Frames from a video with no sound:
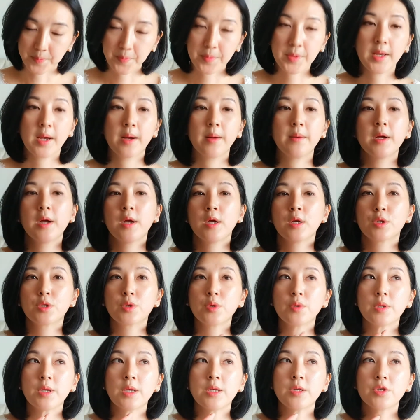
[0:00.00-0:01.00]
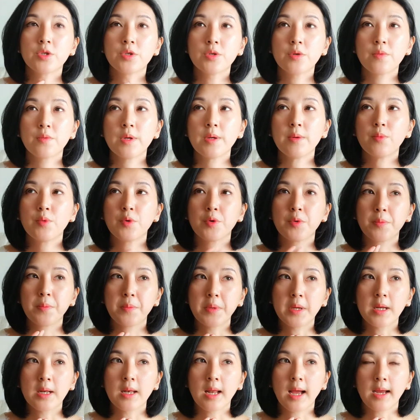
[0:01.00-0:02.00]
Yeah. So injury will
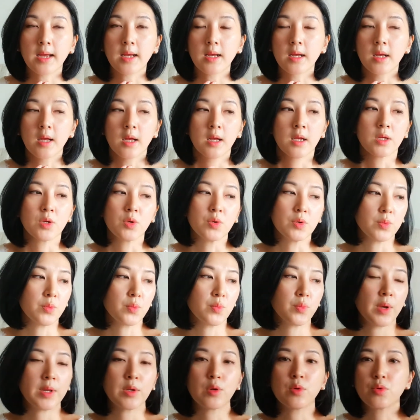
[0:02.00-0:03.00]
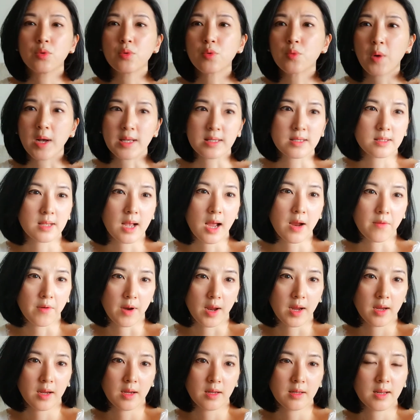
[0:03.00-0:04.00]
be like when you do puasa,
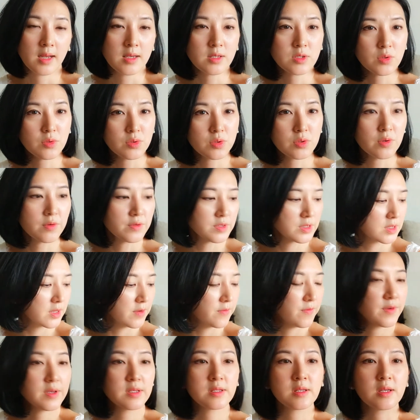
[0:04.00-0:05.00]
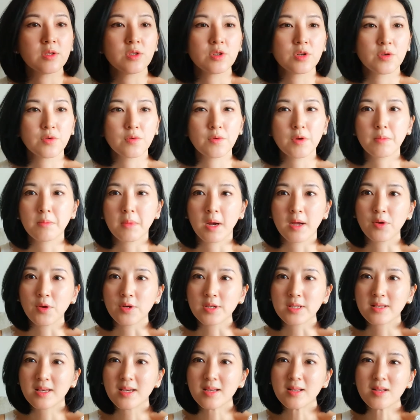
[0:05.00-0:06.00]
right? That's also surface injury. Your
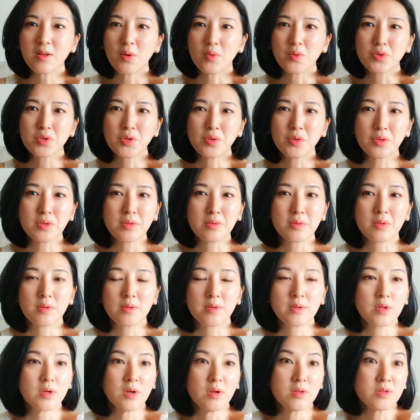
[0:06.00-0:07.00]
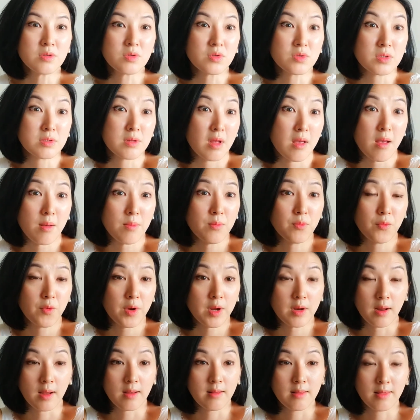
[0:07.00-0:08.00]
skin also turns damn red,
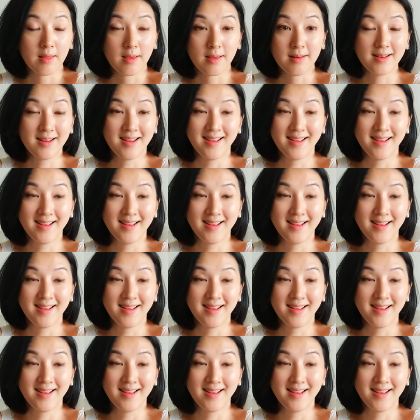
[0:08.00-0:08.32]
and then